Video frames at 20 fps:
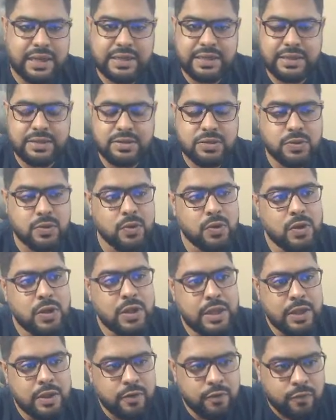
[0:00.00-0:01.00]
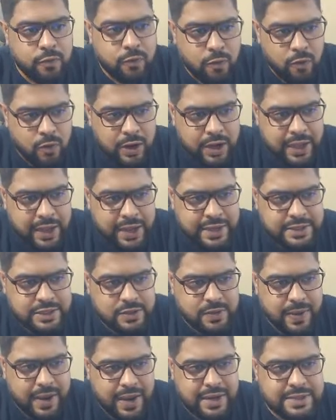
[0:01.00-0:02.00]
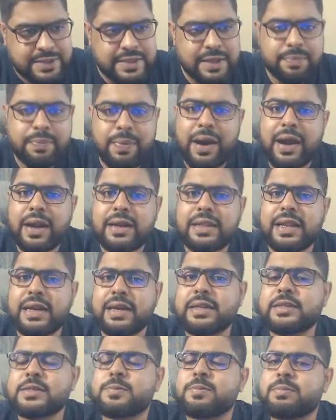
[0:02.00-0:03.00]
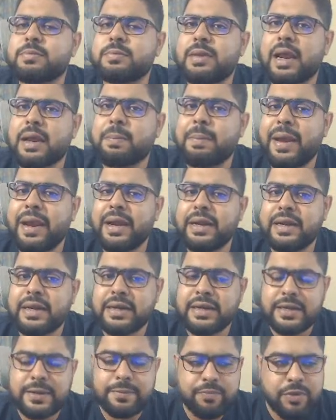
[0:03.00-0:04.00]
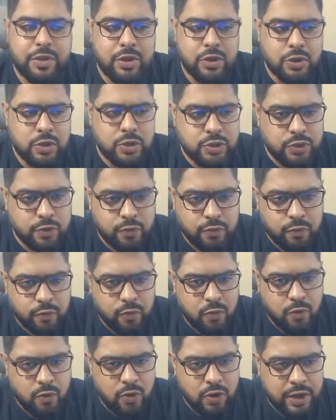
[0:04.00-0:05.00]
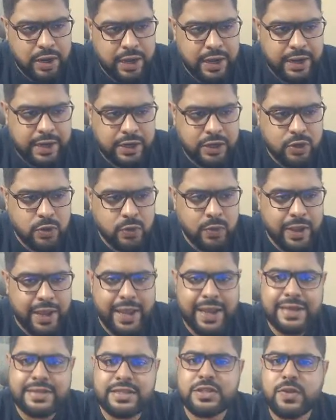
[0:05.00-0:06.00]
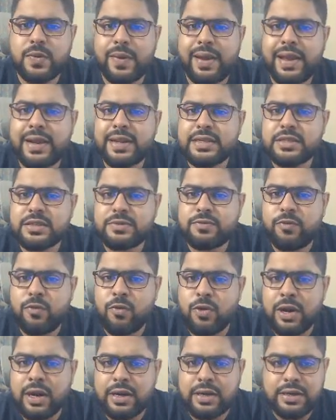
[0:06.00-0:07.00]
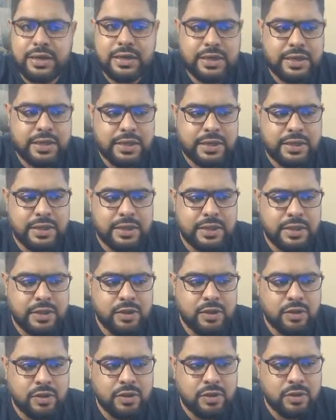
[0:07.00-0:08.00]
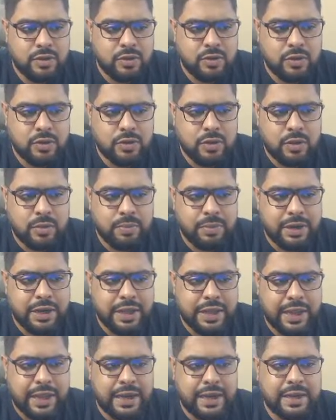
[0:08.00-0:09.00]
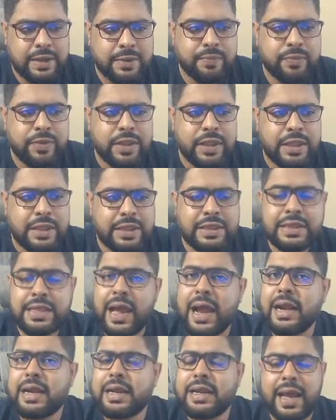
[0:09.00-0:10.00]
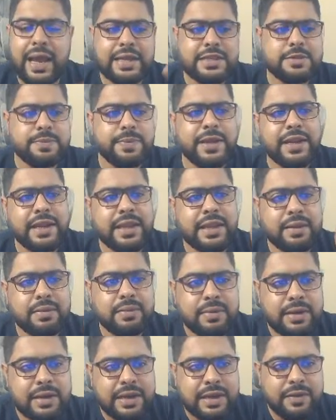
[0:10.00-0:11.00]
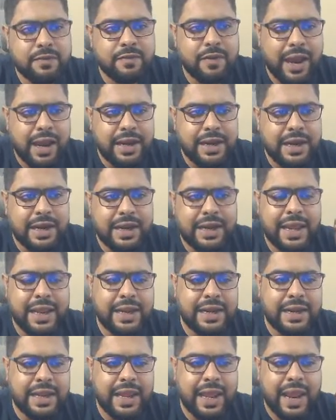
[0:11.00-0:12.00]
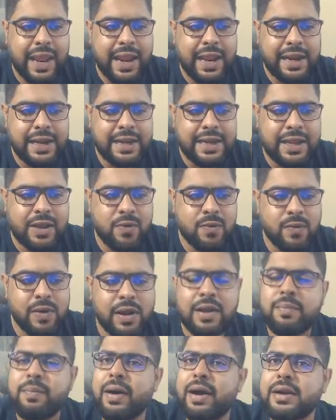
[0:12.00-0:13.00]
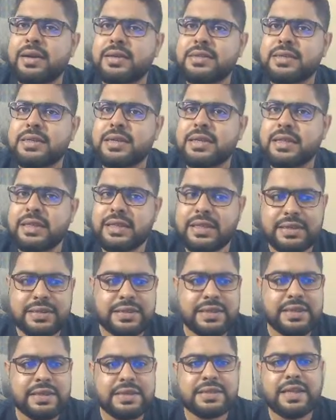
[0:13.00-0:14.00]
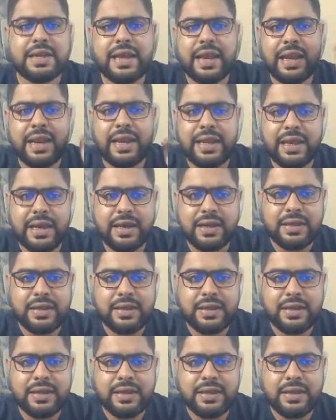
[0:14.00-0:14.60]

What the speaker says: So 4s square is the part that is like painted. So 4 into s square is 400. But again, that has been divided in 8 equal parts. This is the area.